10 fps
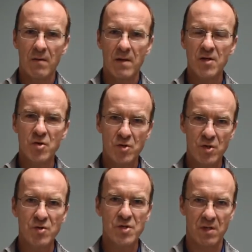
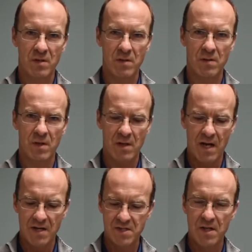introduce the
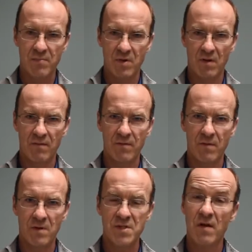concept of
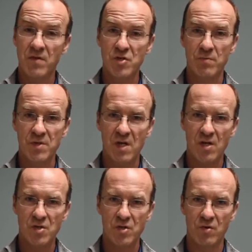a soft tissue
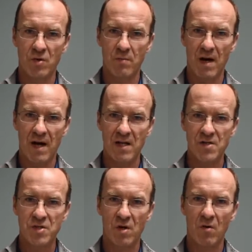massage to your body.
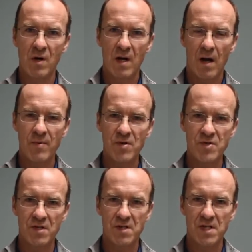So I'll be
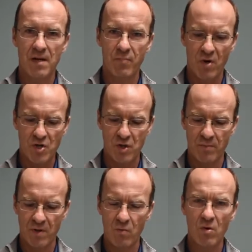using the same pressure,
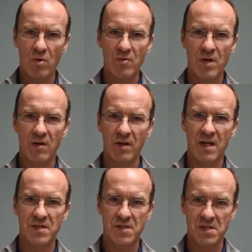but it won't go nearly
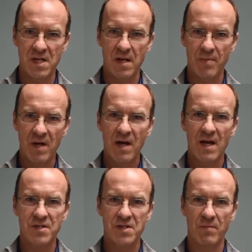as deep
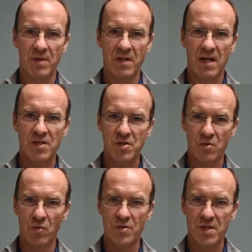as some of the next
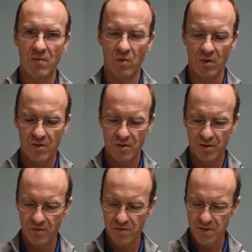tools that we'll
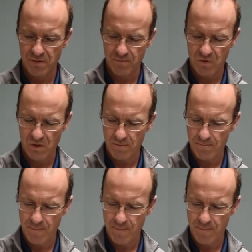introduce. Okay.